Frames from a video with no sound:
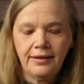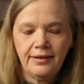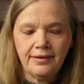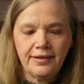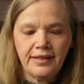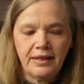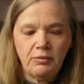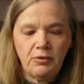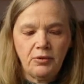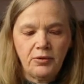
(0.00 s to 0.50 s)

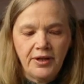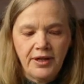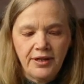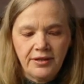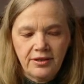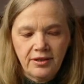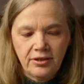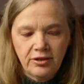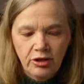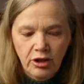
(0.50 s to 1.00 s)

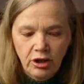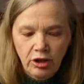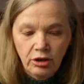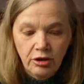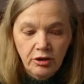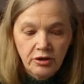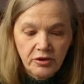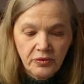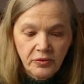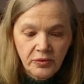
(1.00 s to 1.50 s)
summarizes a
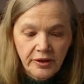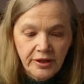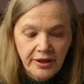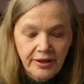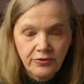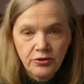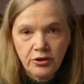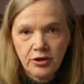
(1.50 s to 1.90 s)
lot of what I've